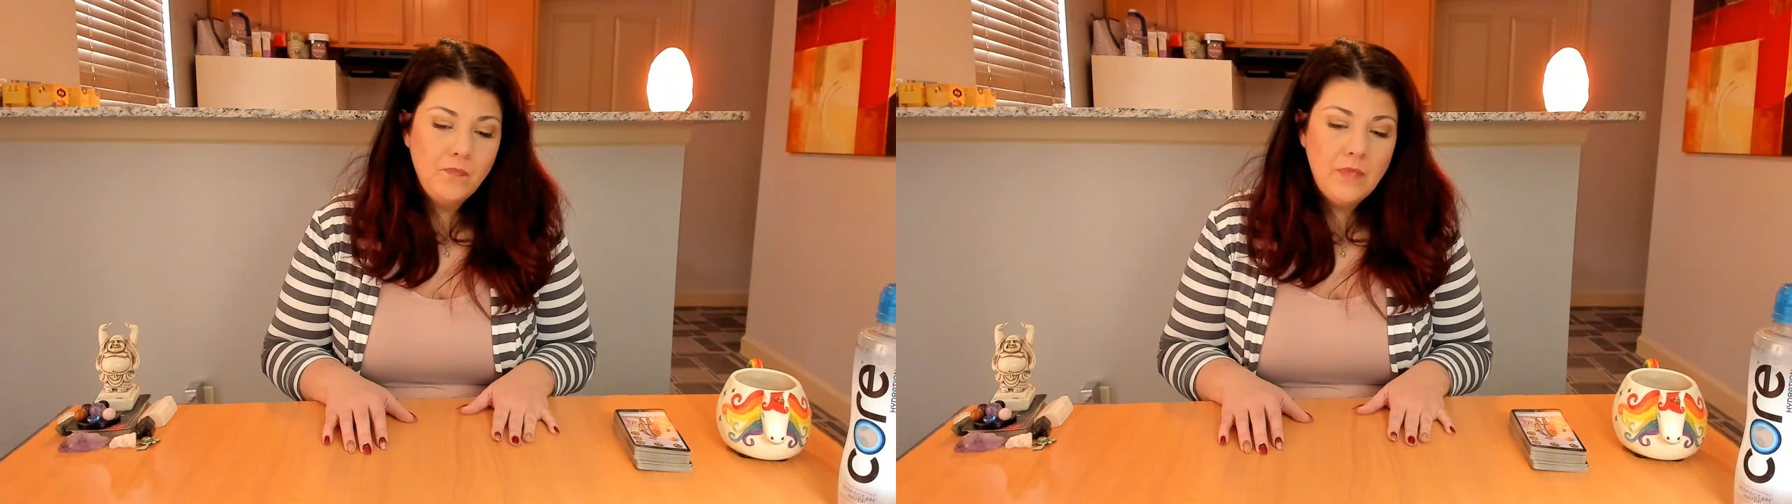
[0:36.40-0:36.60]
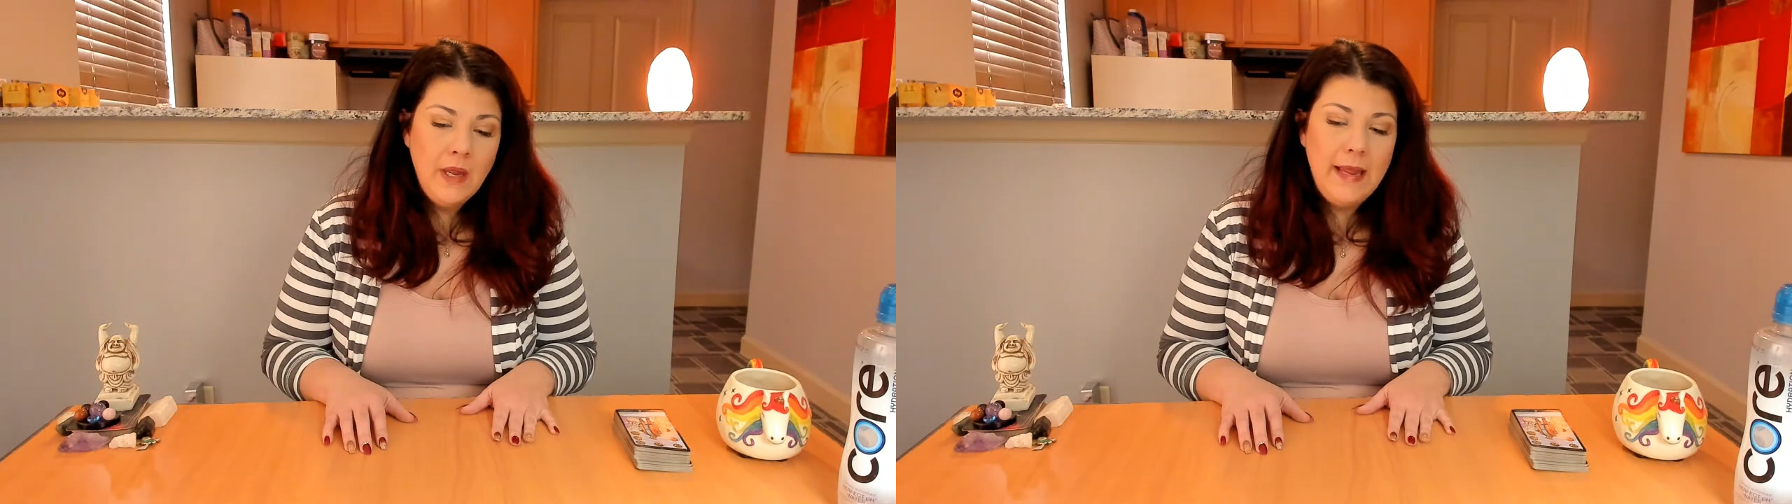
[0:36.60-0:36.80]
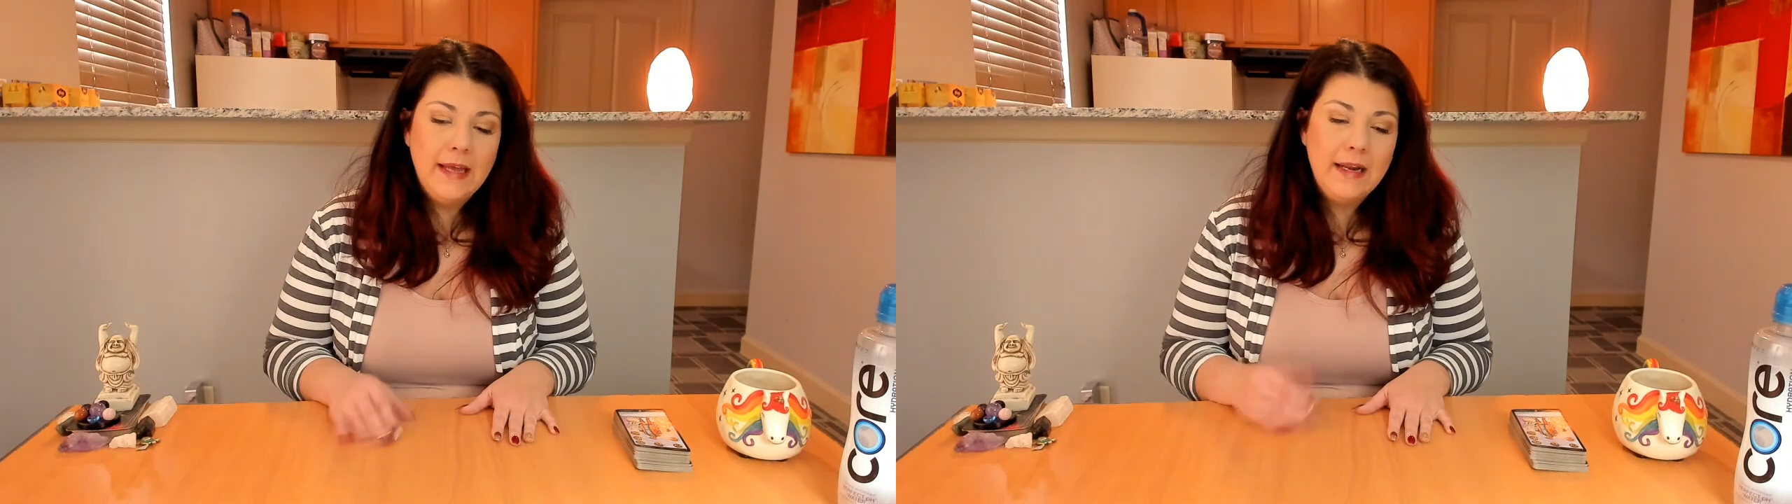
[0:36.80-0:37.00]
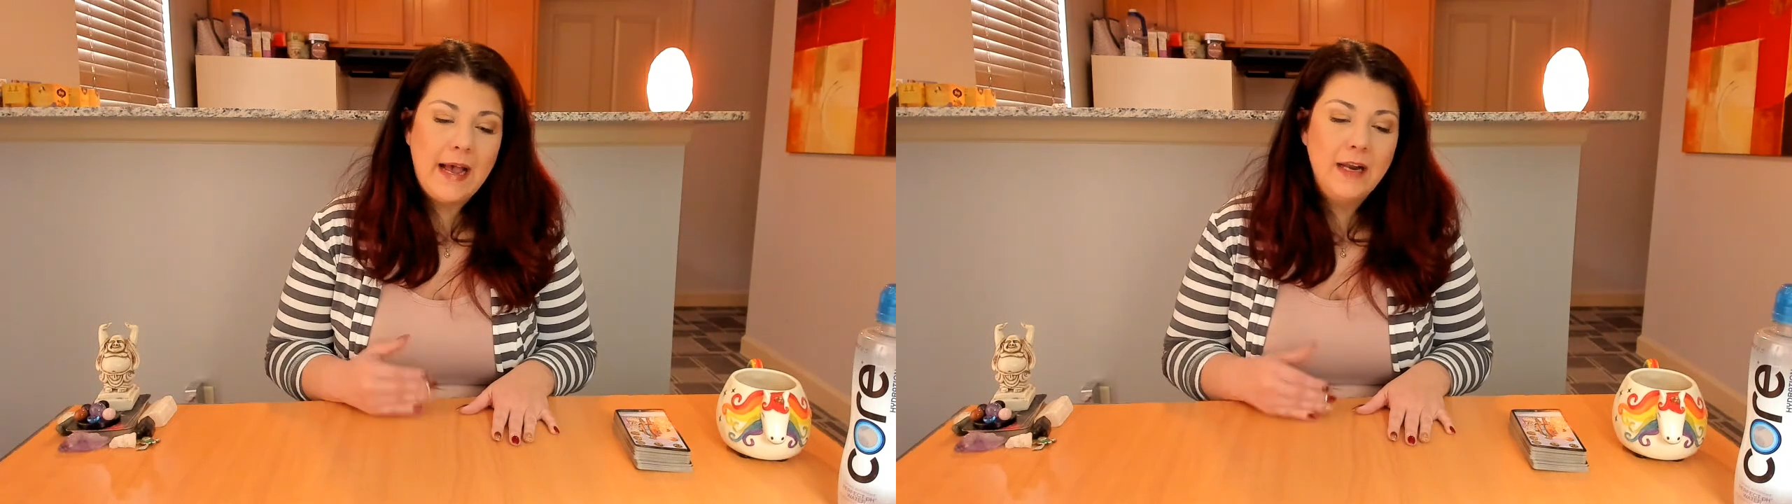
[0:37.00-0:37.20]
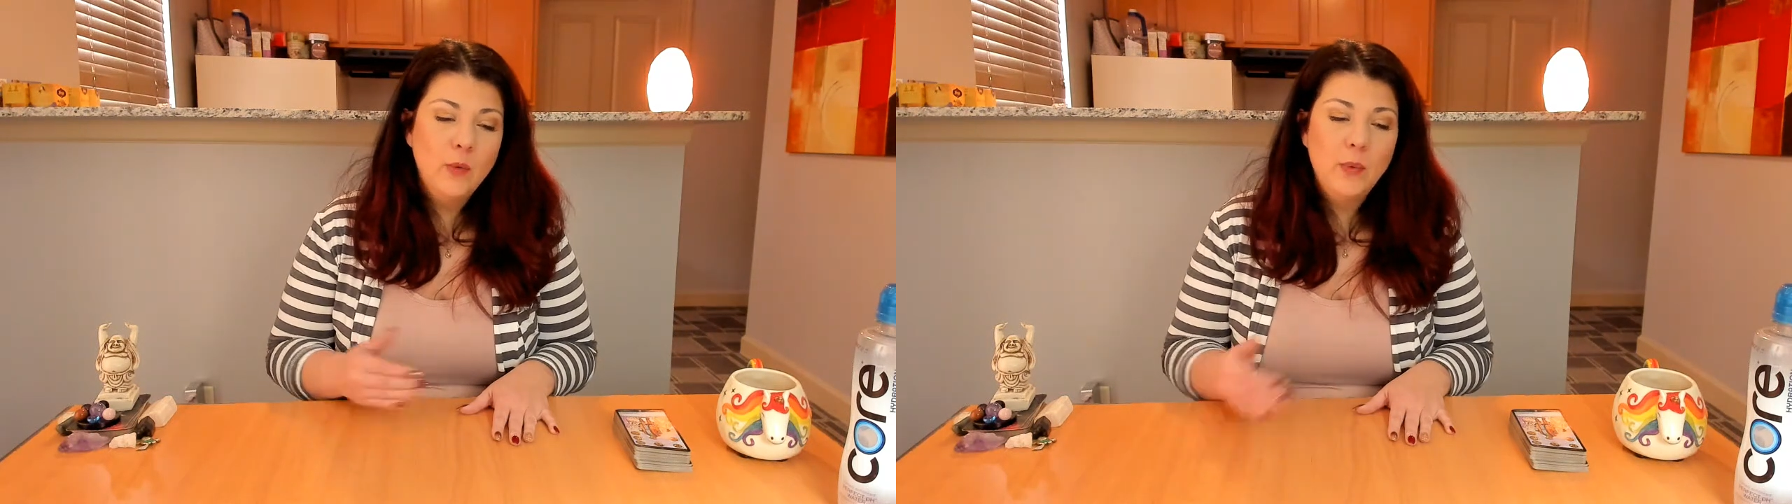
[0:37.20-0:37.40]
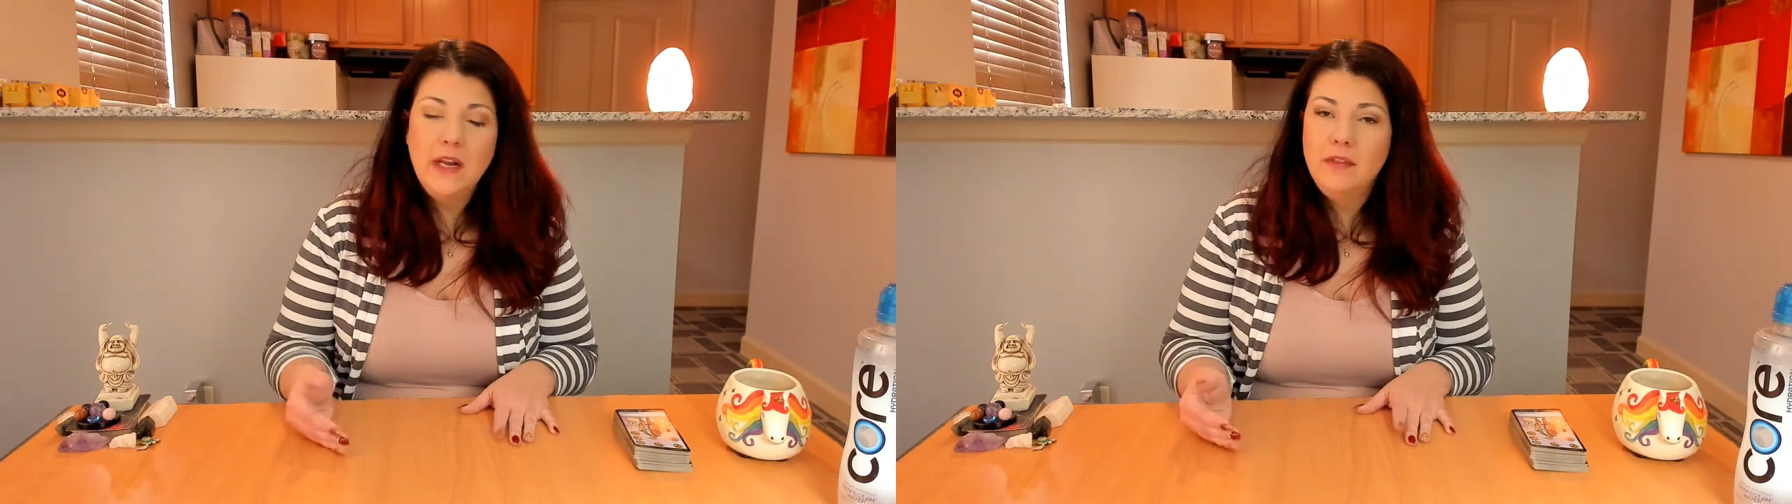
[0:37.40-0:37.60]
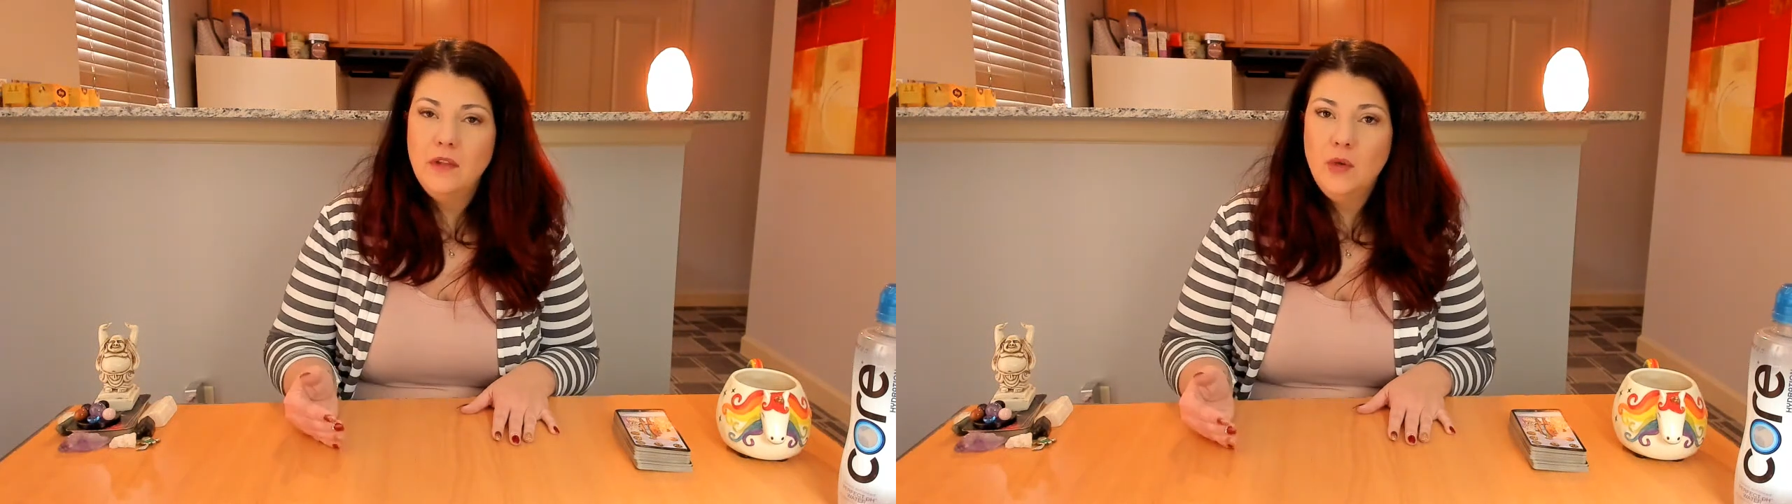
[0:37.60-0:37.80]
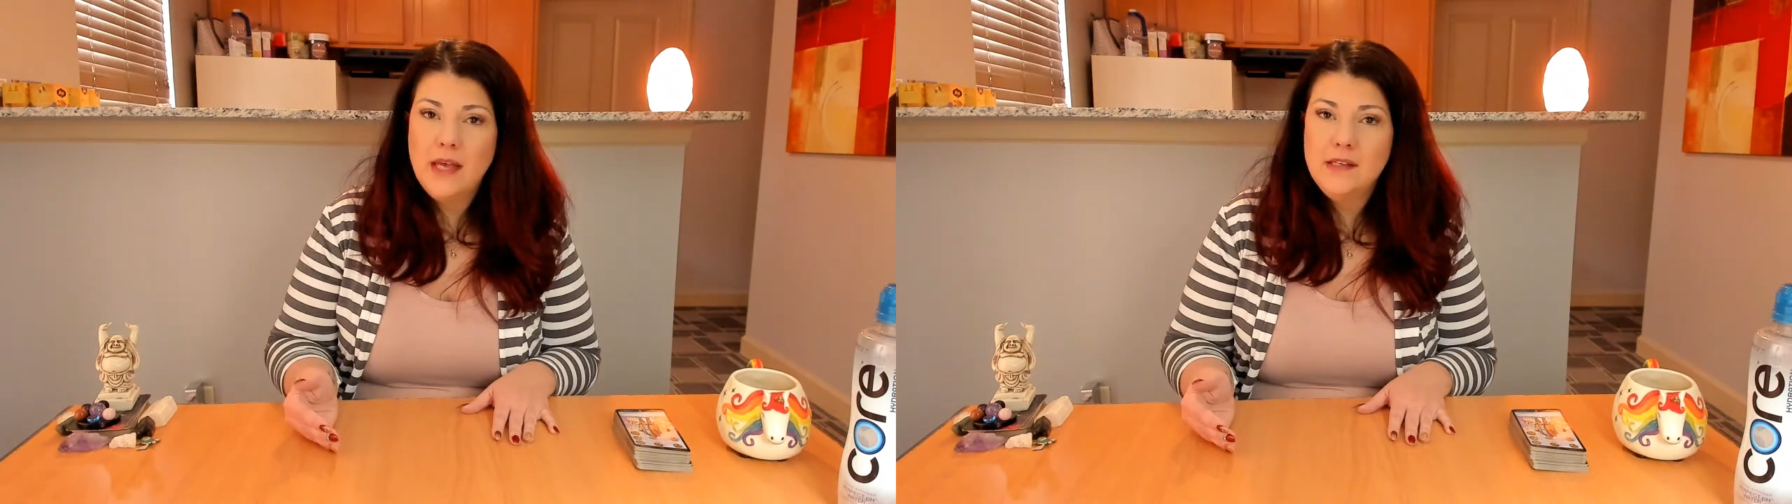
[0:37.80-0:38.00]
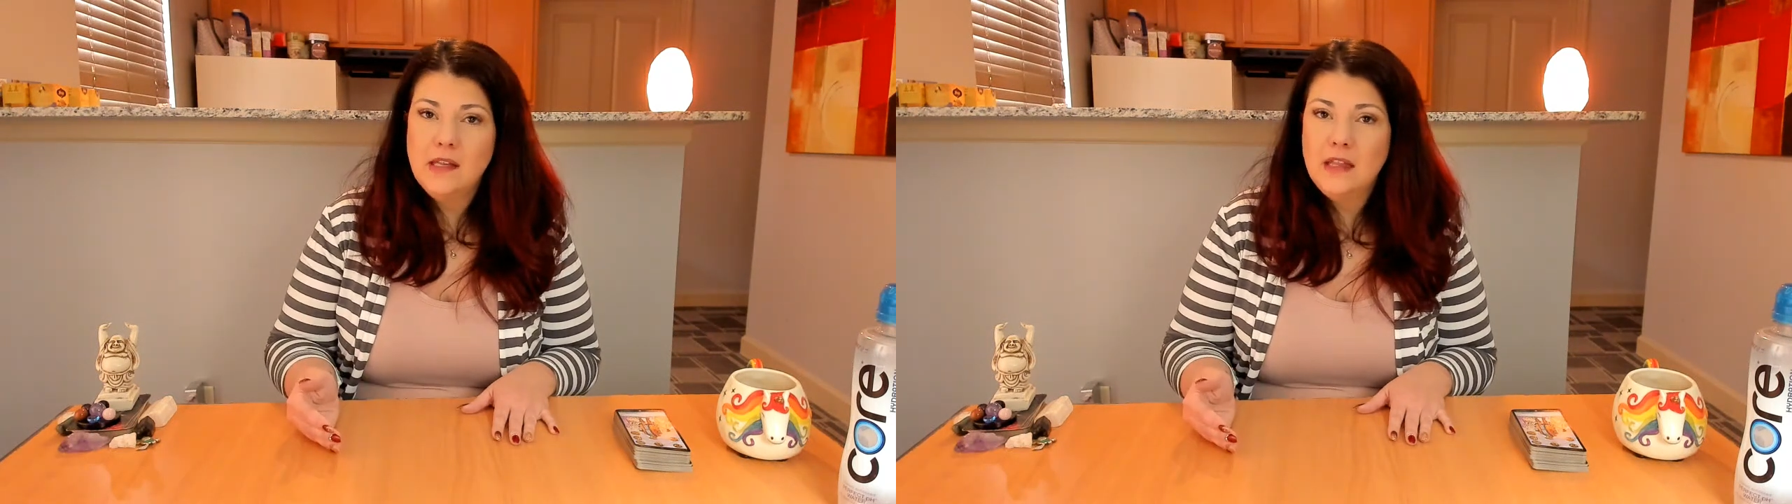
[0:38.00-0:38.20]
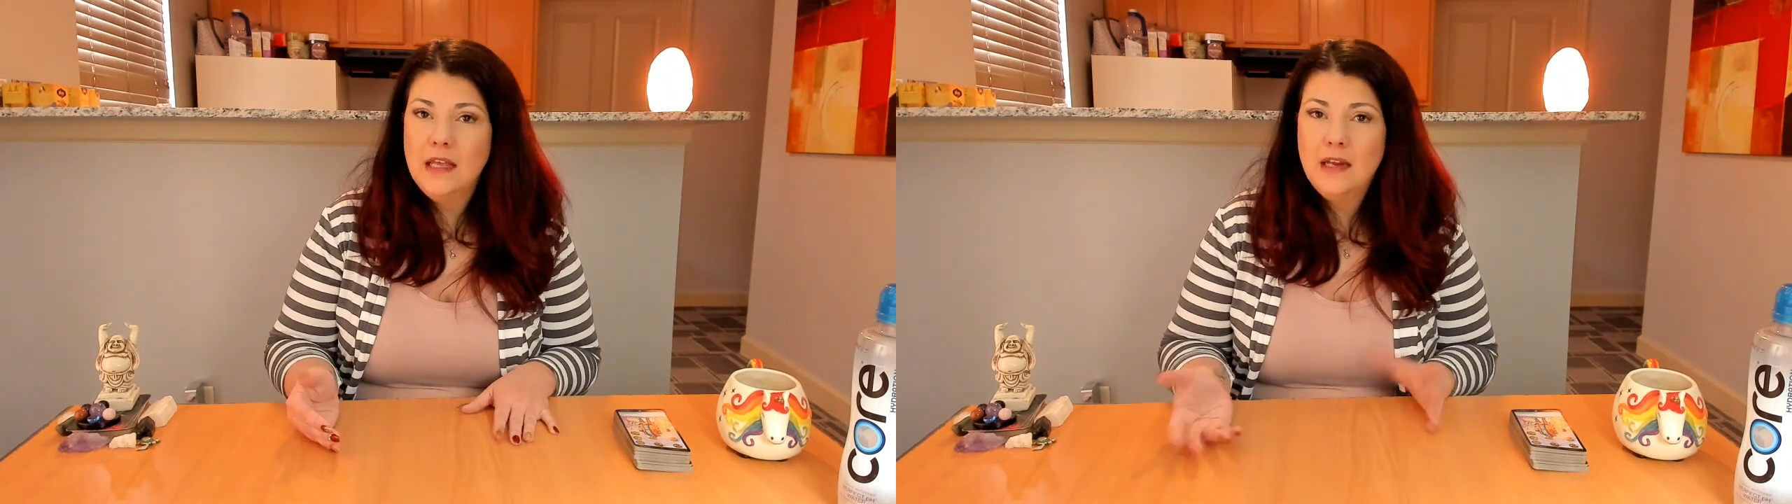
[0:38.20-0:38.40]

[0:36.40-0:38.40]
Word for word: and I don't want you guys to think